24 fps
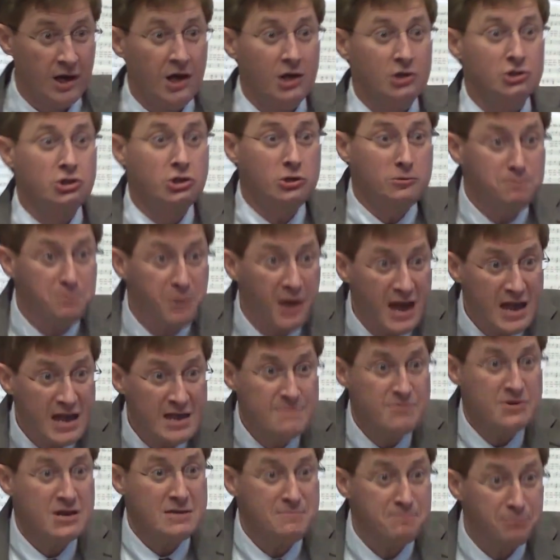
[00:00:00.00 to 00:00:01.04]
to
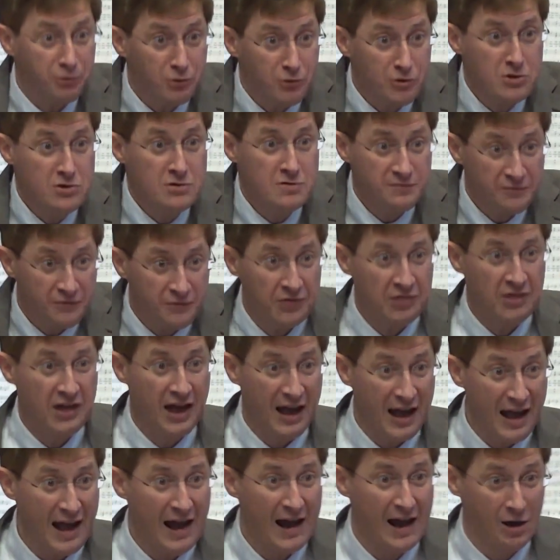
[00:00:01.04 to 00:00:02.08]
baby-proof the
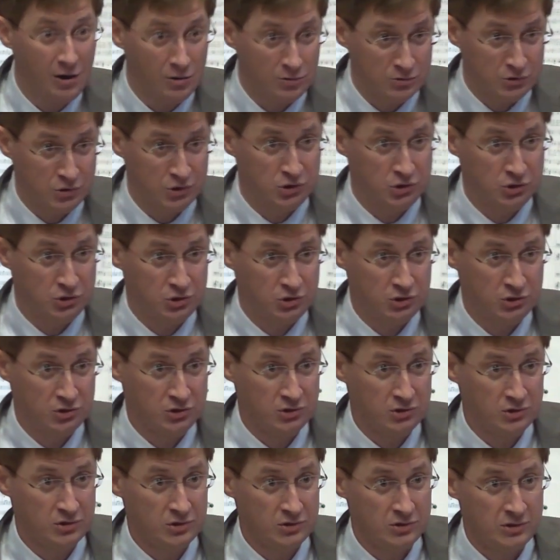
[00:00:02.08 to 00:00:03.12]
house.
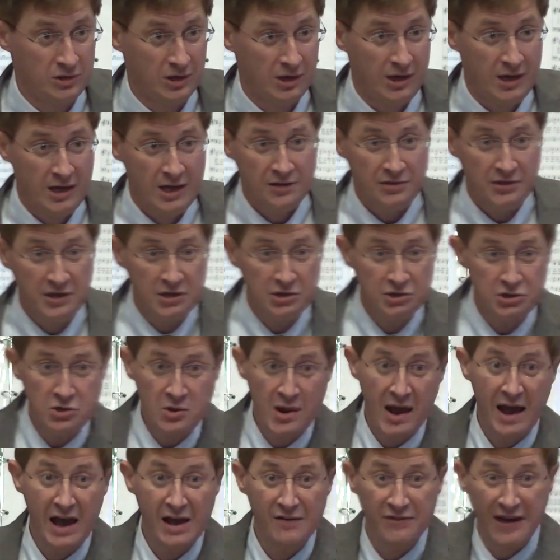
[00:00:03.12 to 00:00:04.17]
That you
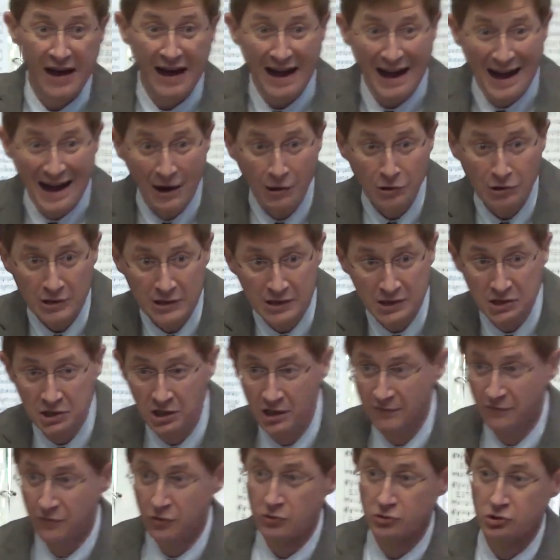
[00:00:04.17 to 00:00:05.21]
have outlet
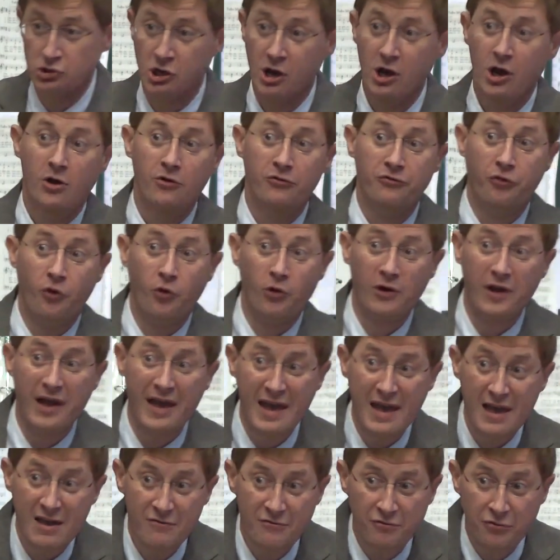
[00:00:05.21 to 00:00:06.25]
covers for
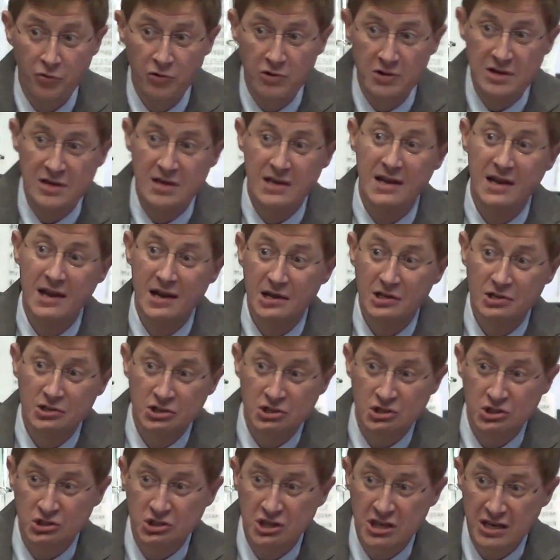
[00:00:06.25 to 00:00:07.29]
every
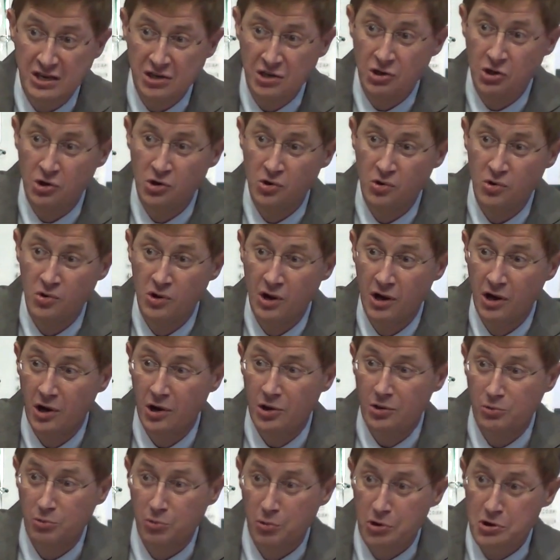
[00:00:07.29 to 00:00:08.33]
single
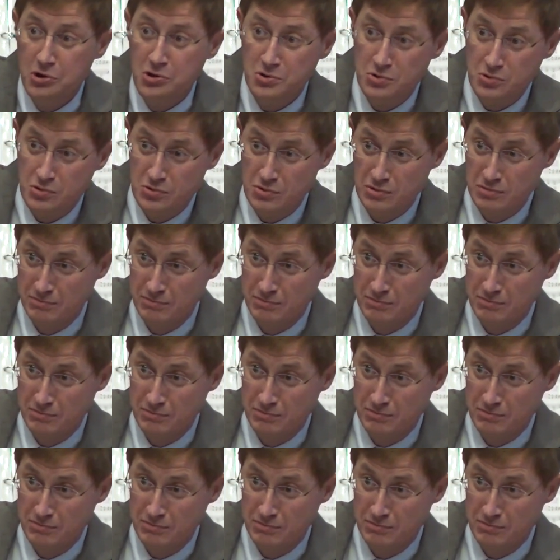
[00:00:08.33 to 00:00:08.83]
room.